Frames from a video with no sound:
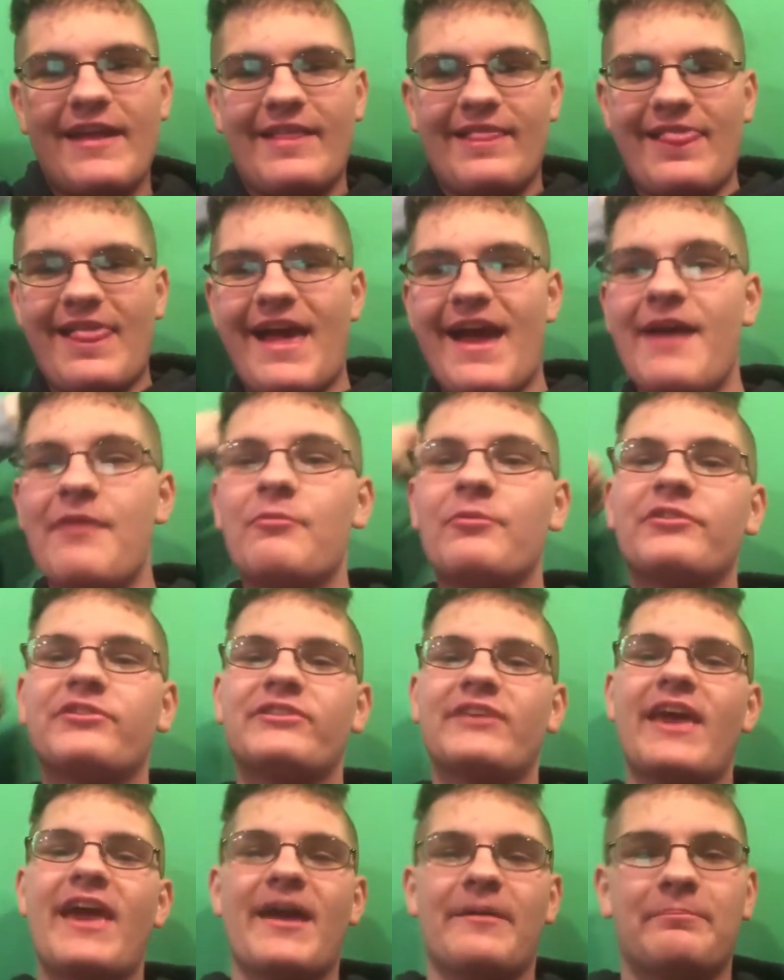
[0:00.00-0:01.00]
That
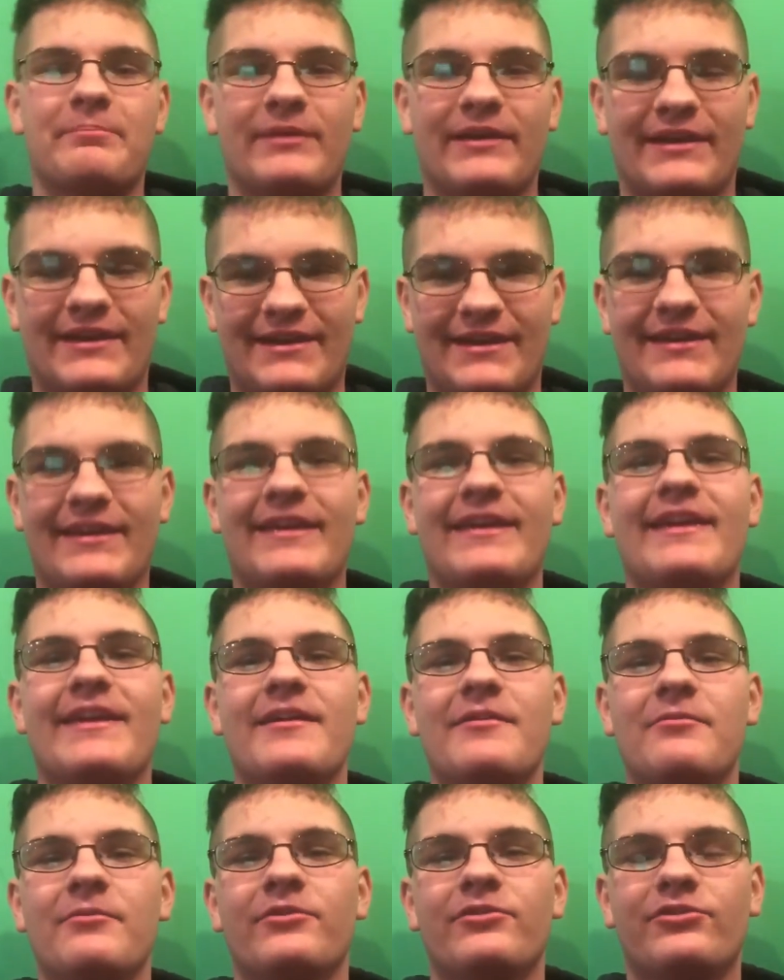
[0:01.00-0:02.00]
was epic.
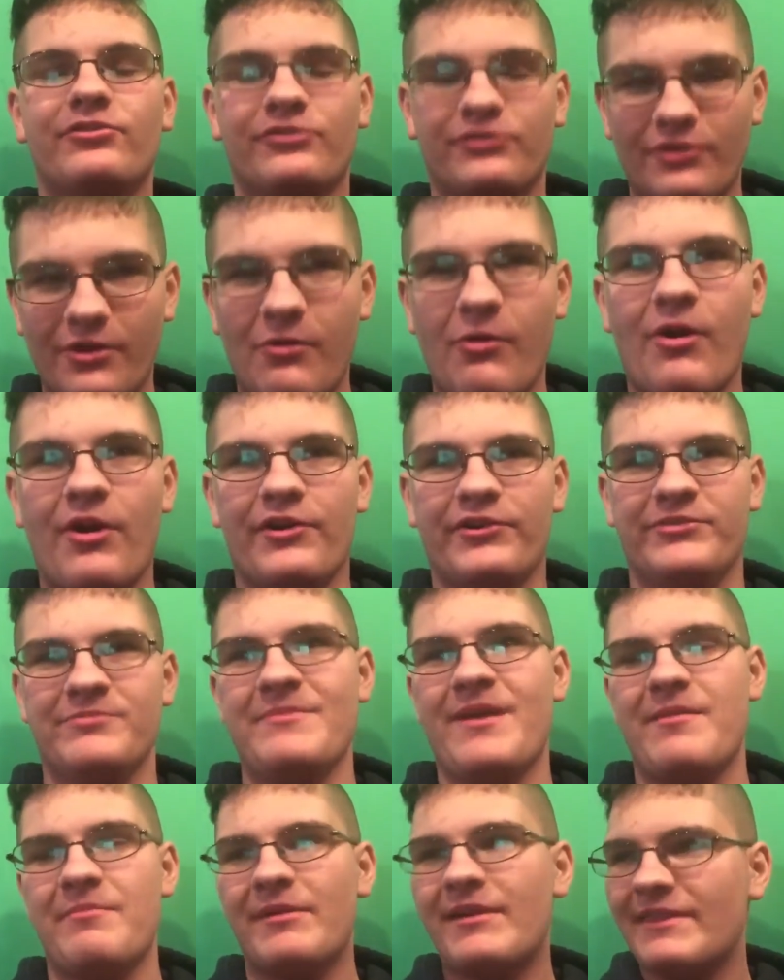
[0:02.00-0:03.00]
It was so
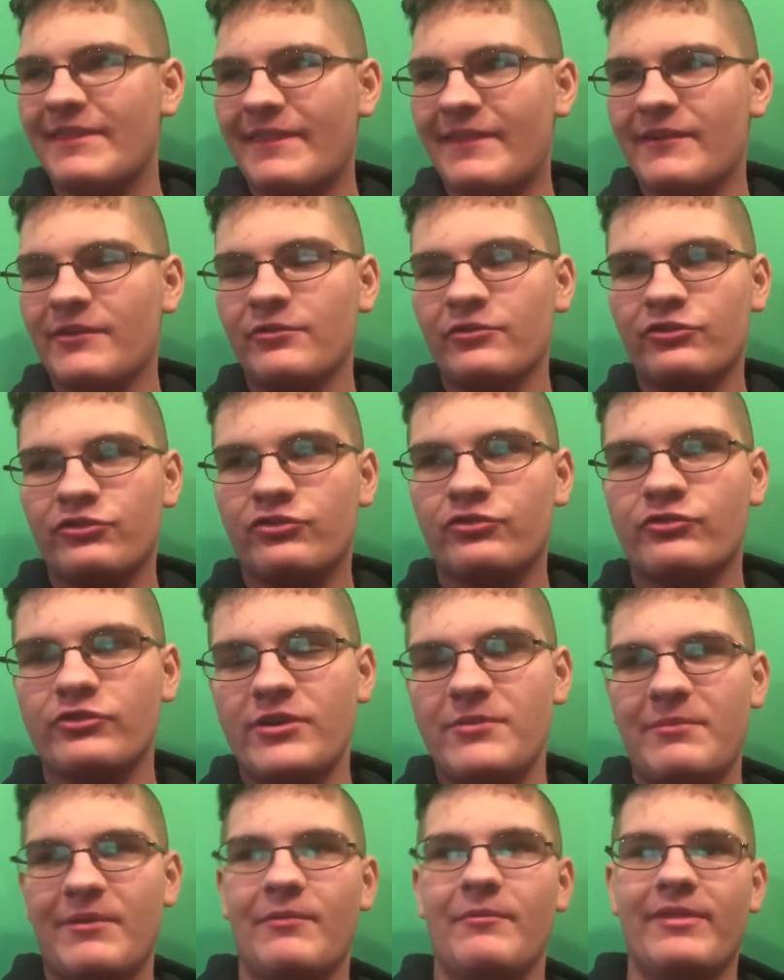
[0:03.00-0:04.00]
awesome. Everybody in the theater was
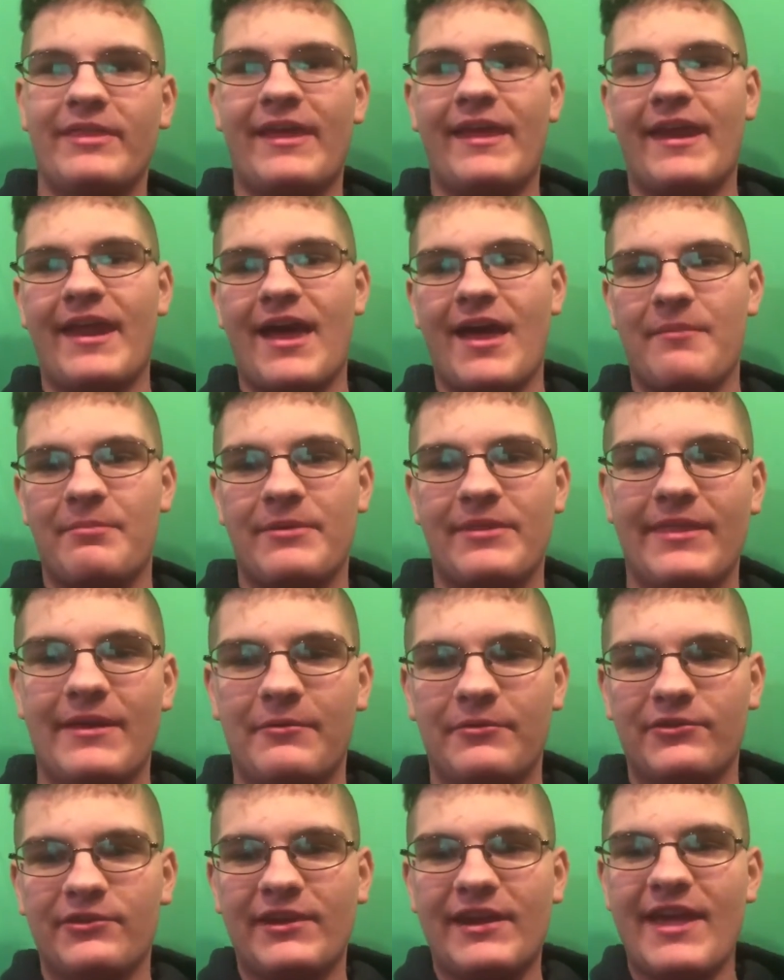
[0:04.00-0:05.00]
screaming when that happened. That
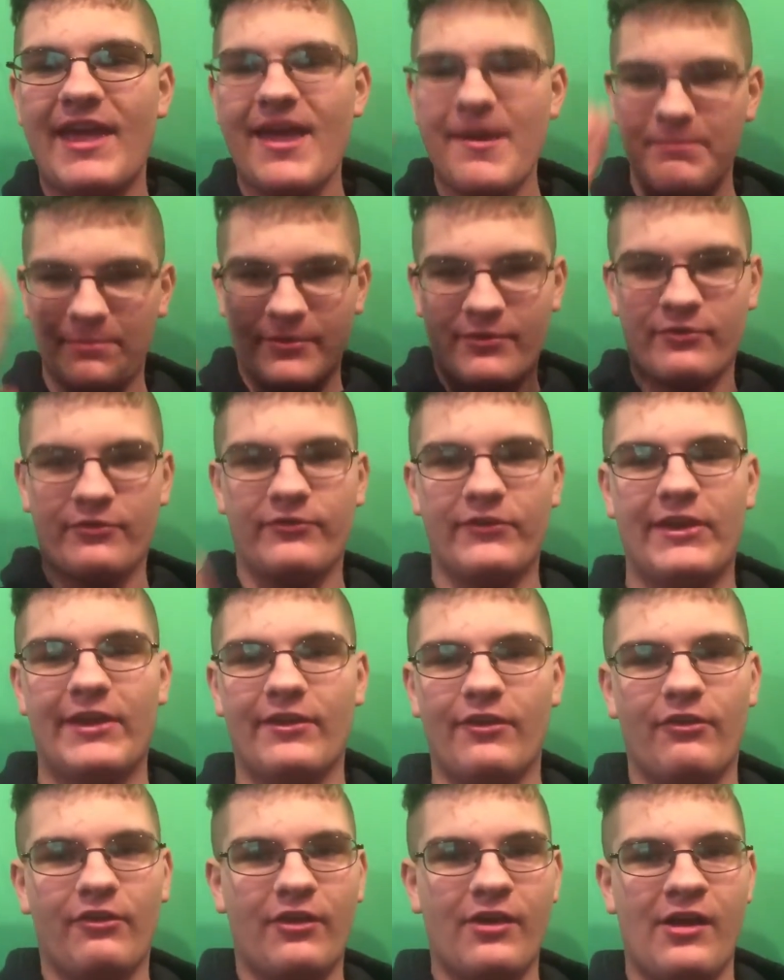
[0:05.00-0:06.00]
was a epic
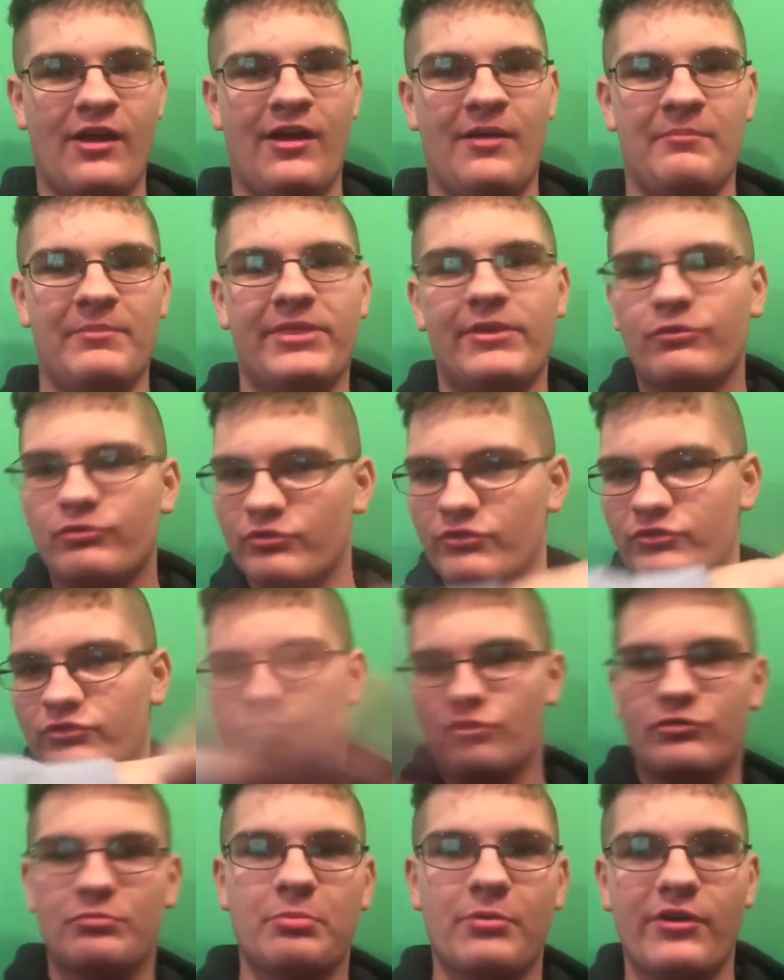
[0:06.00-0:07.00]
reveal. But those are the
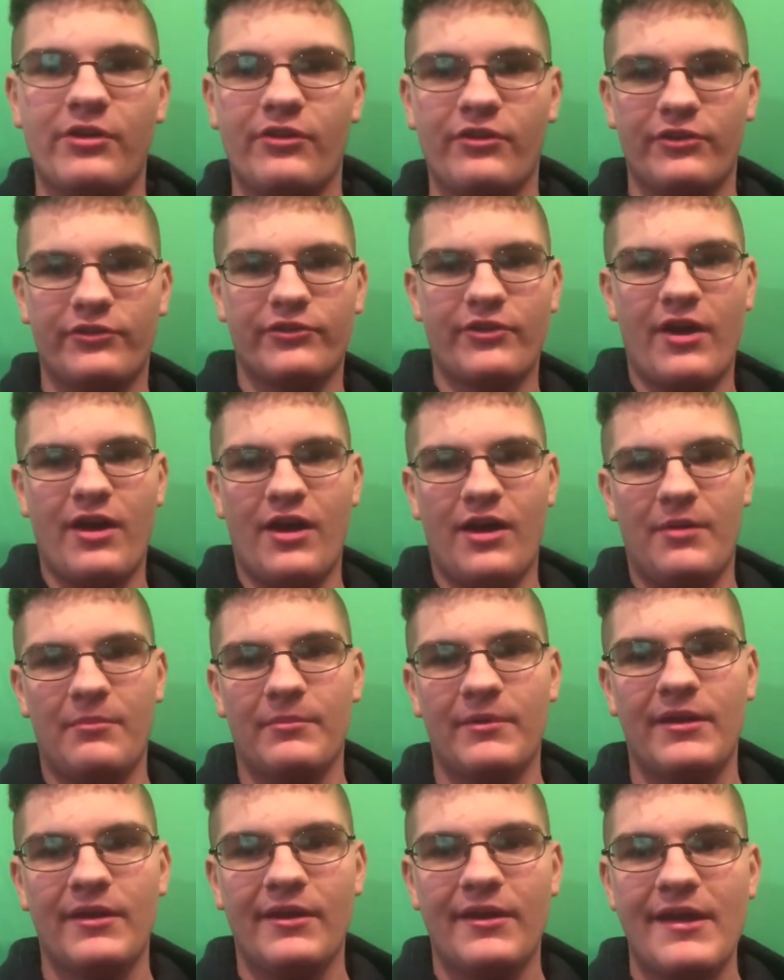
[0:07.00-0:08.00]
2 spoilers.
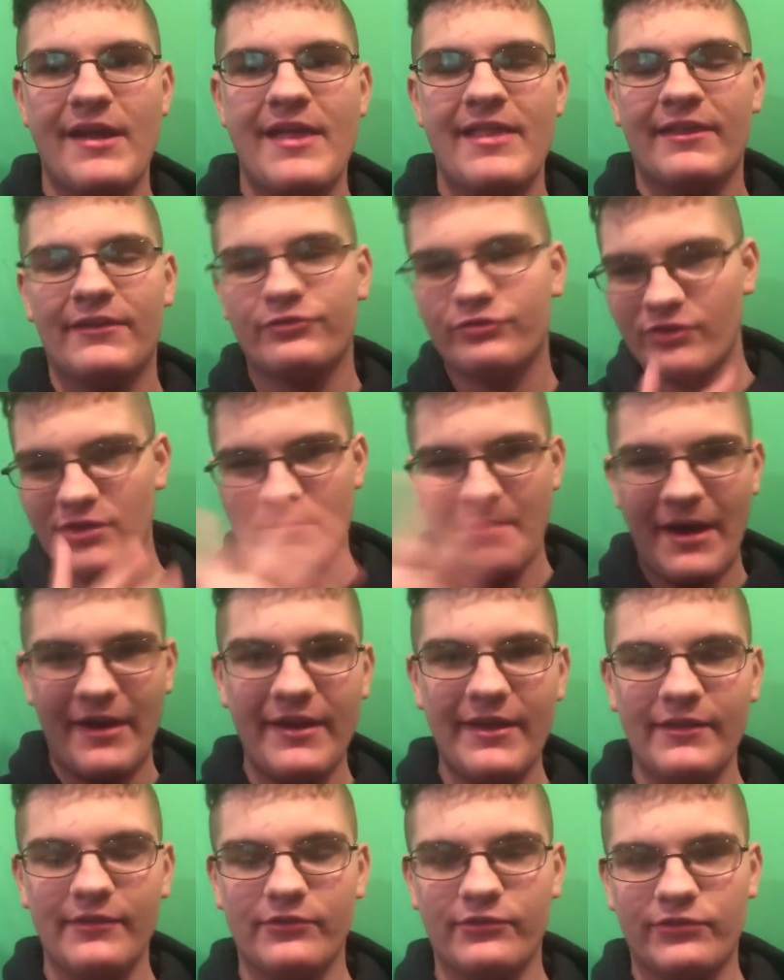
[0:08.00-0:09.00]
That's really about
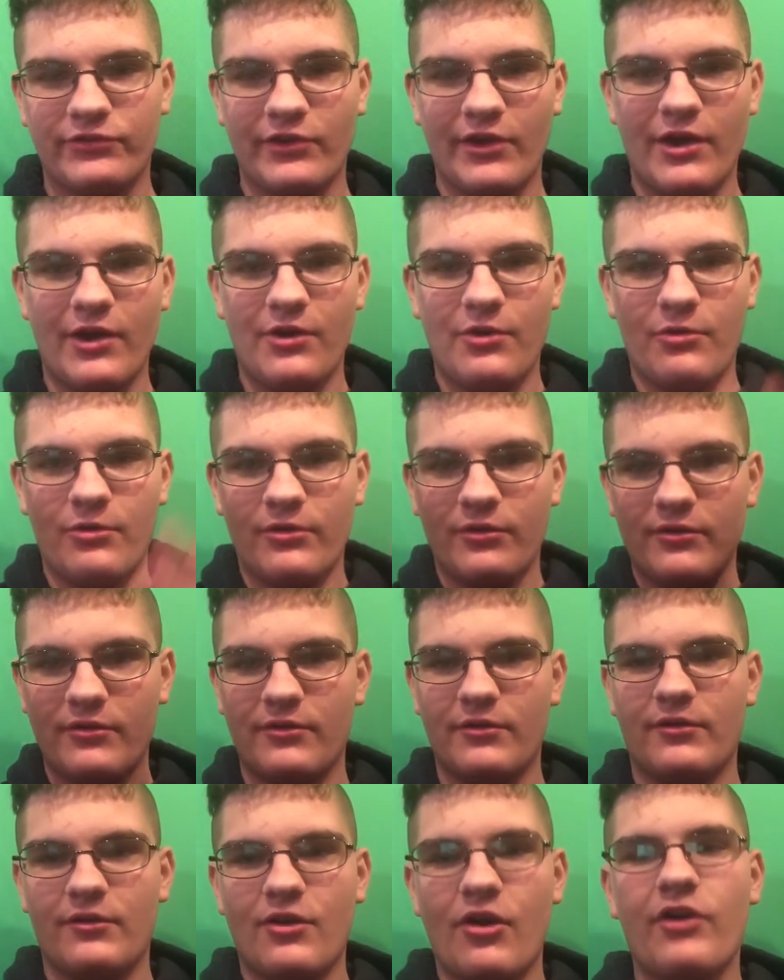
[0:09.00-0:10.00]
it. So,
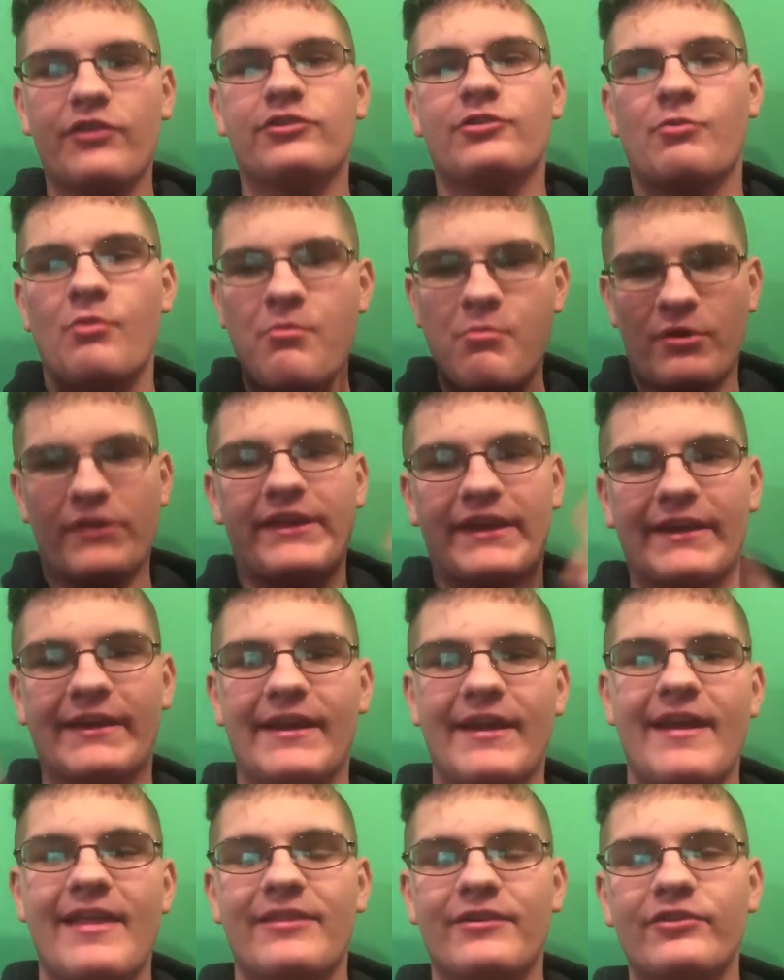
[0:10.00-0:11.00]
also, one more thing.
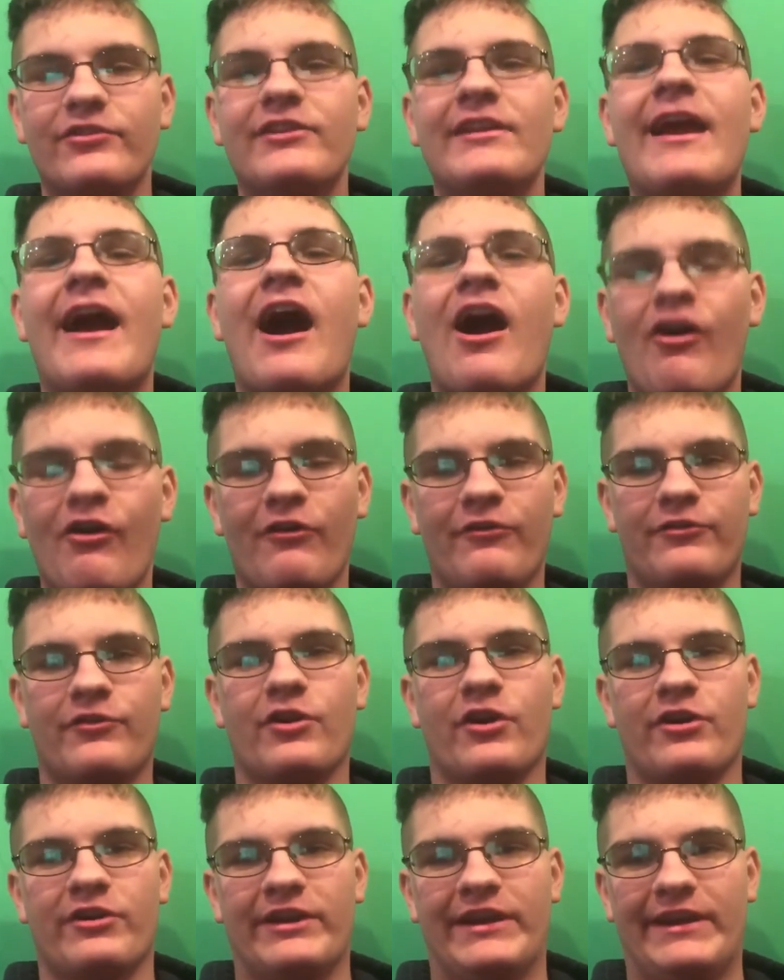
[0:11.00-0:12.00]
There was a Olive
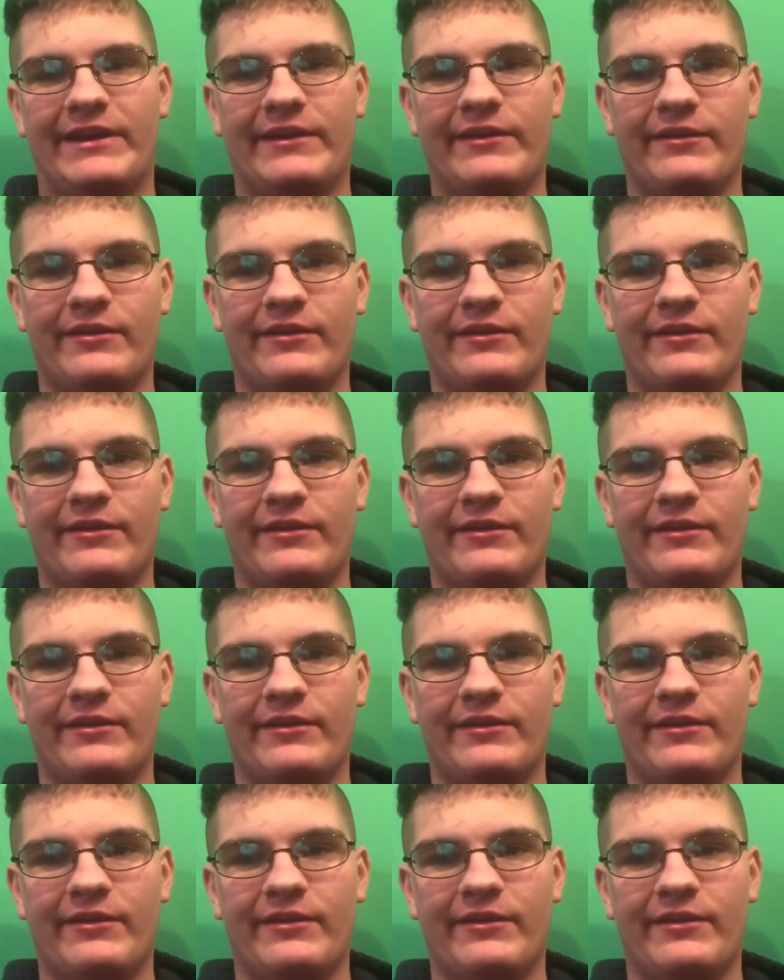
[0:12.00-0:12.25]
Garden